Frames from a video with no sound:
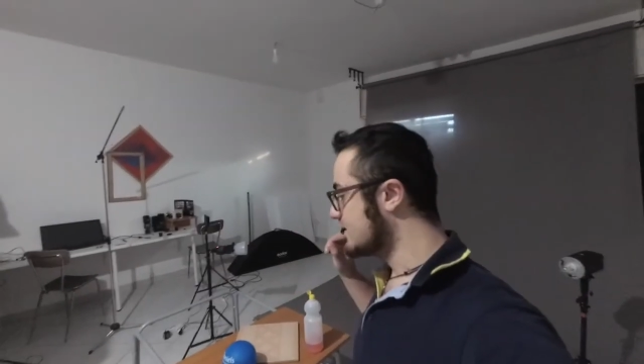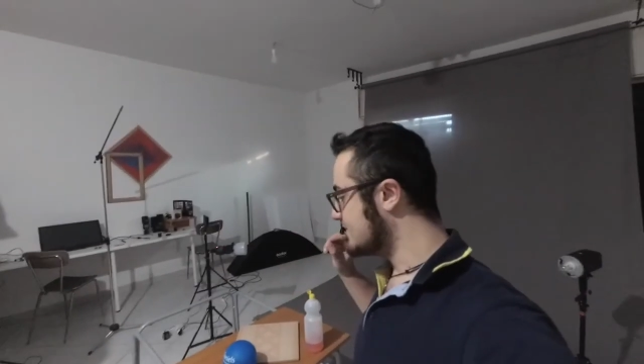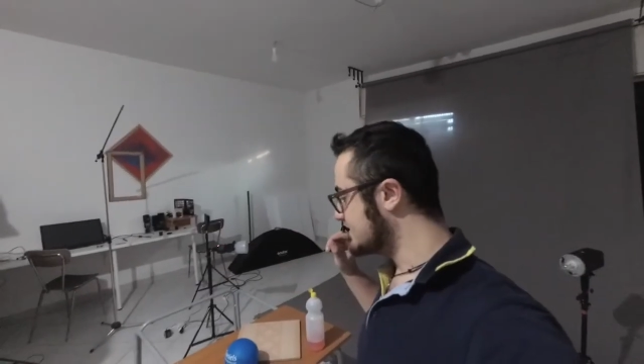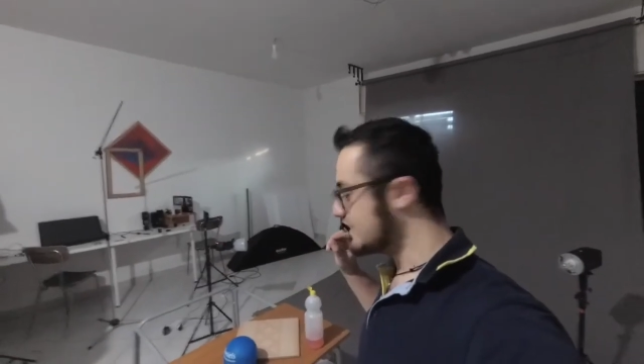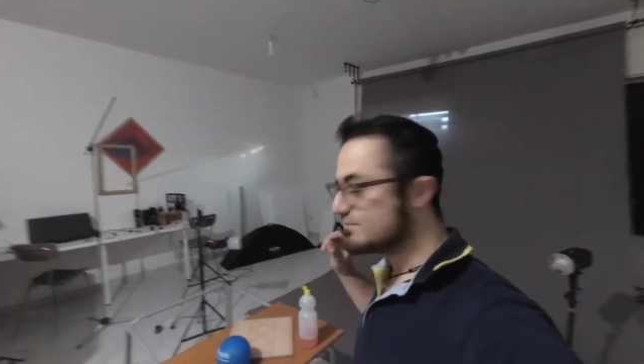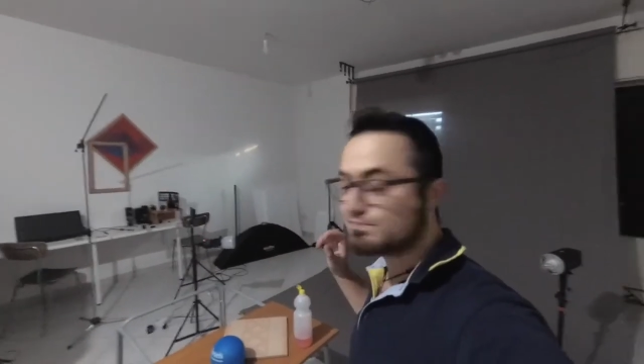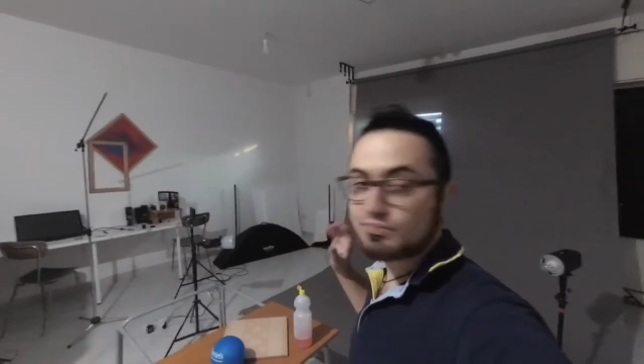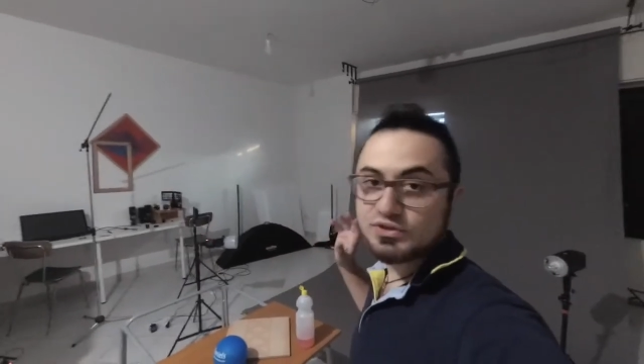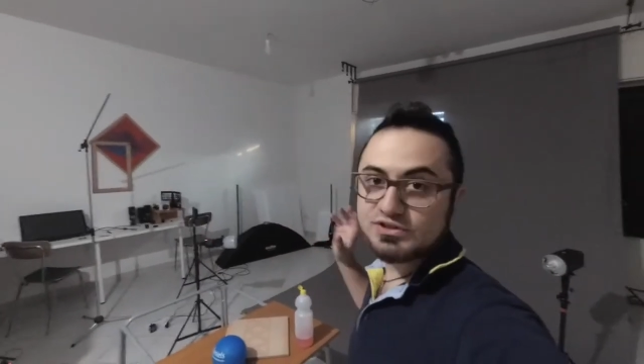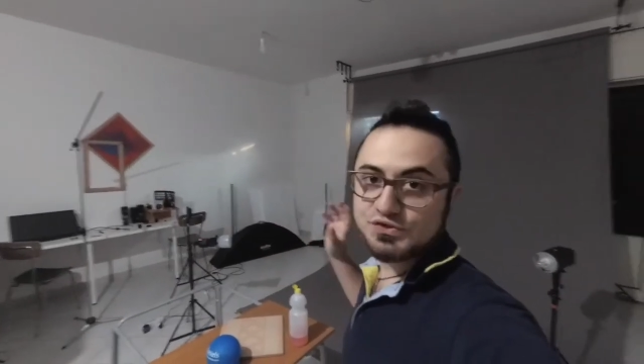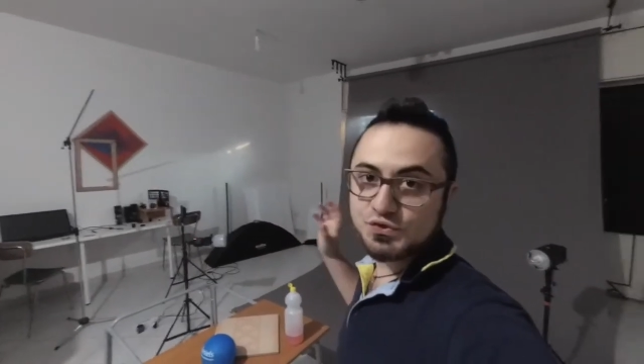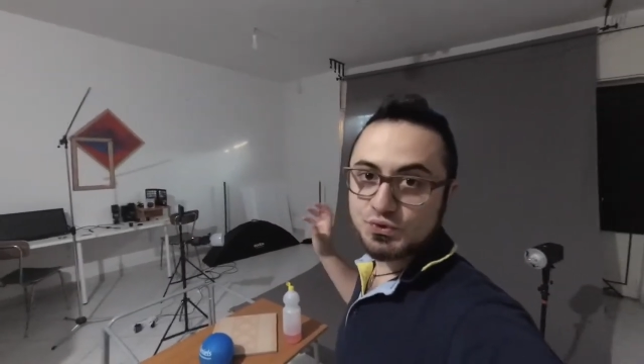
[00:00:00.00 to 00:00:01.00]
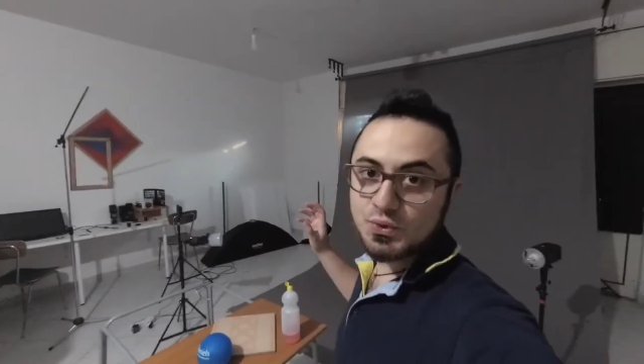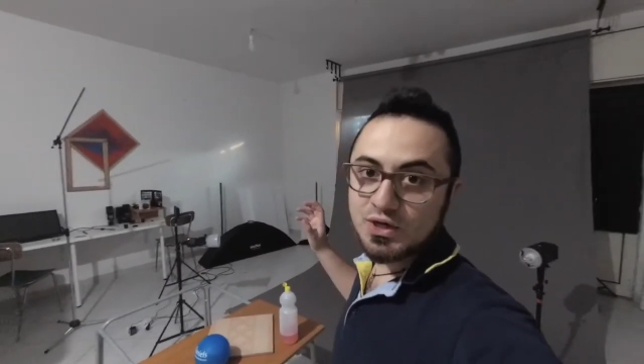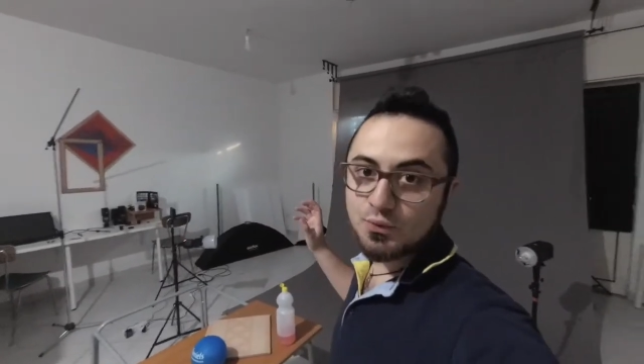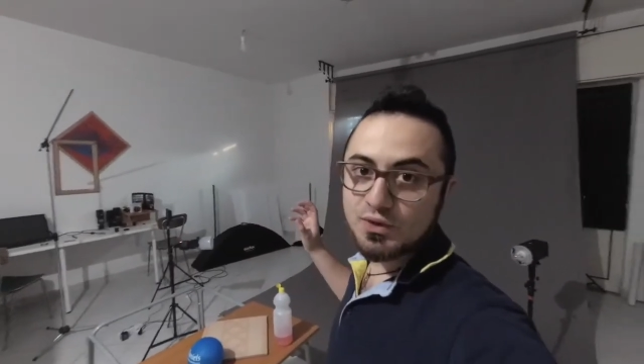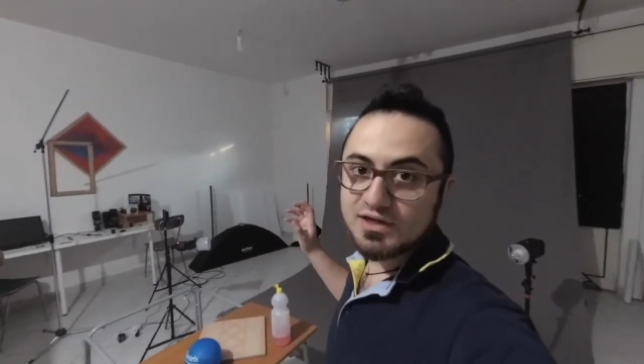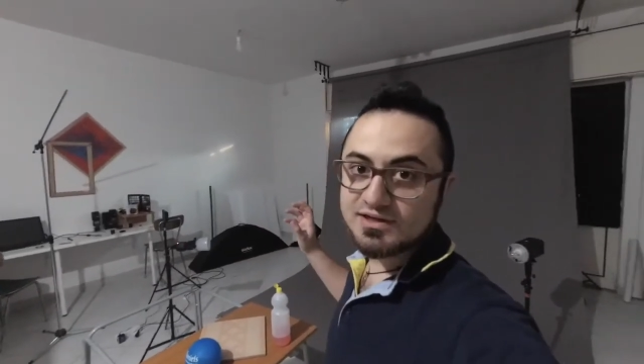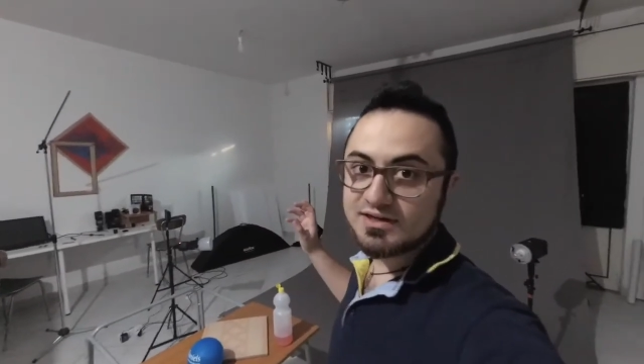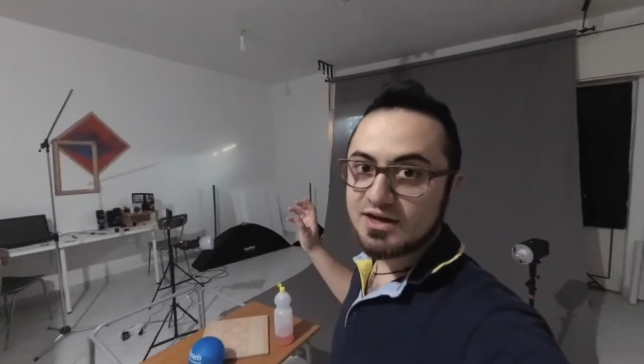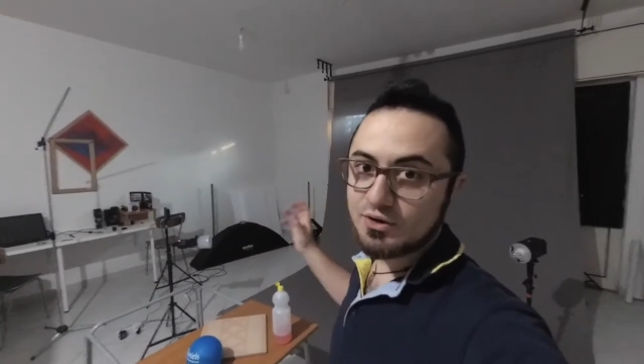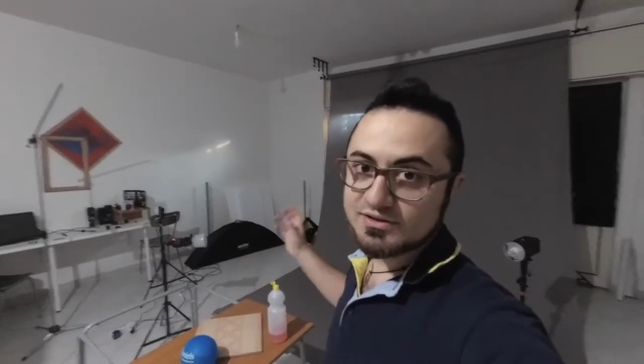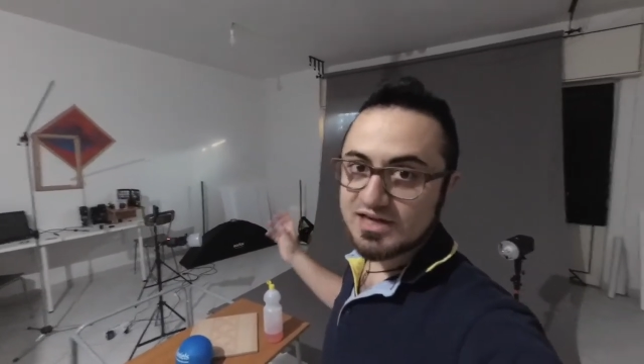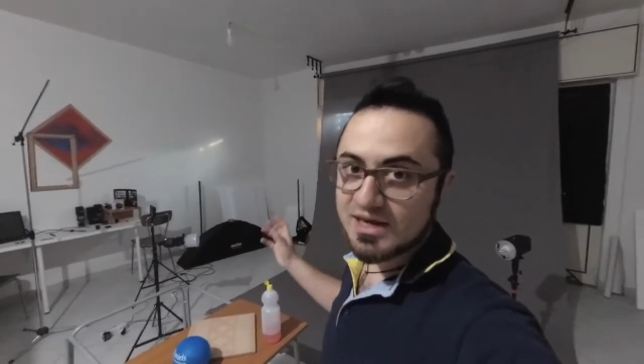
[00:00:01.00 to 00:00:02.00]
but I'm pretty sure will
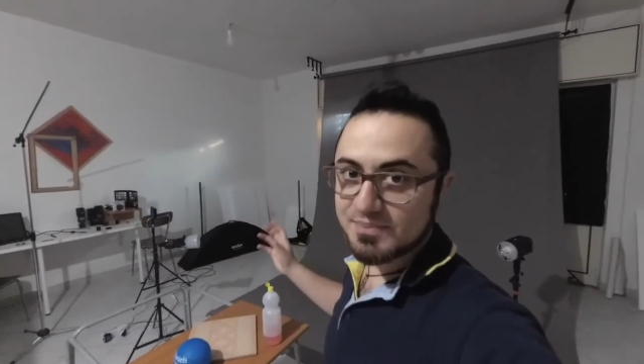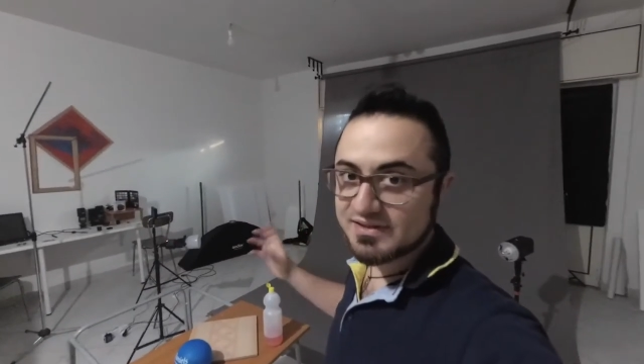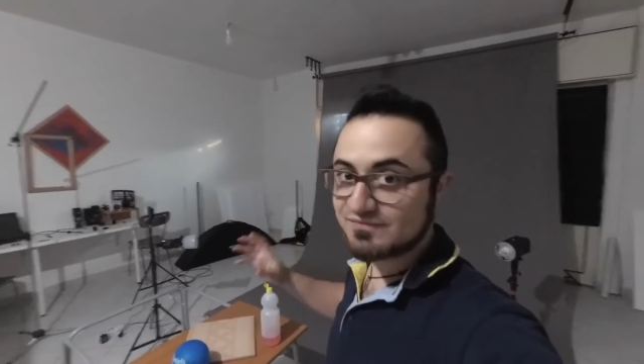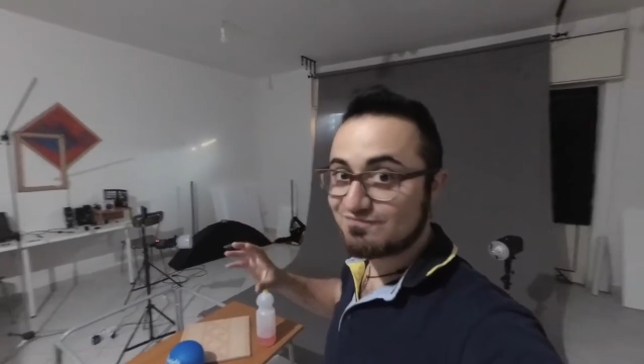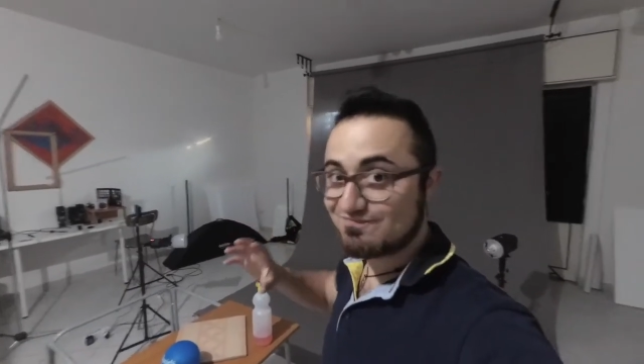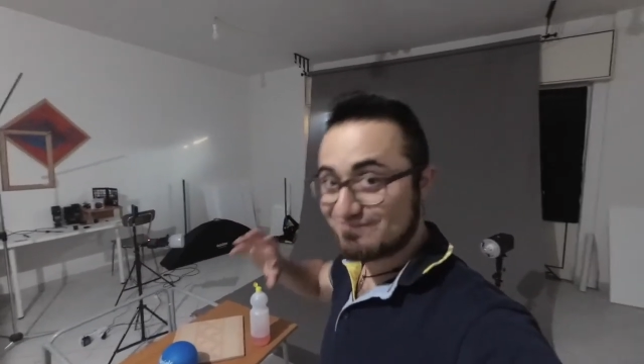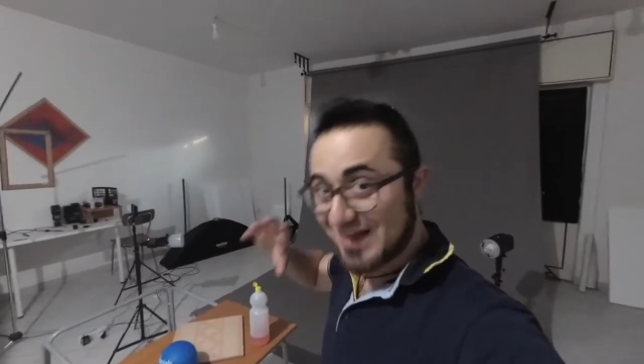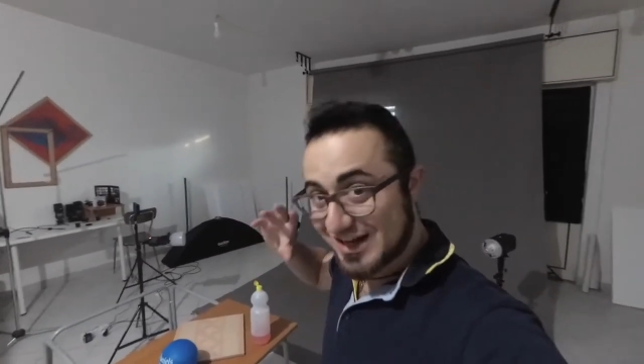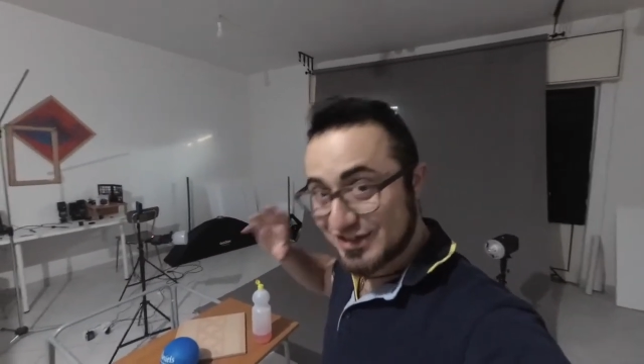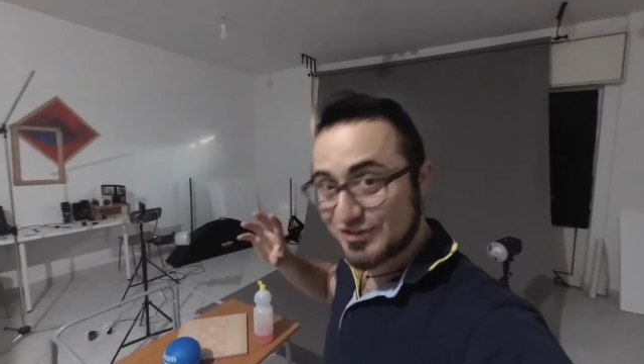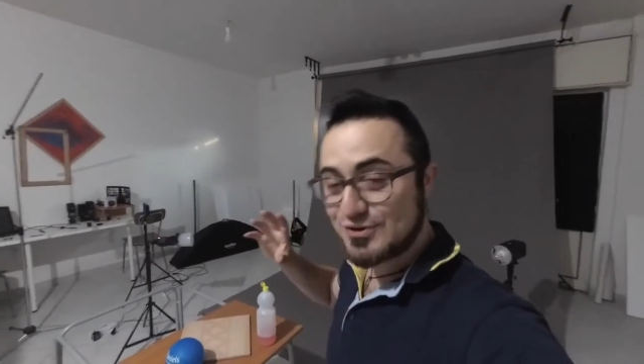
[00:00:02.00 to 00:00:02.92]
not happen a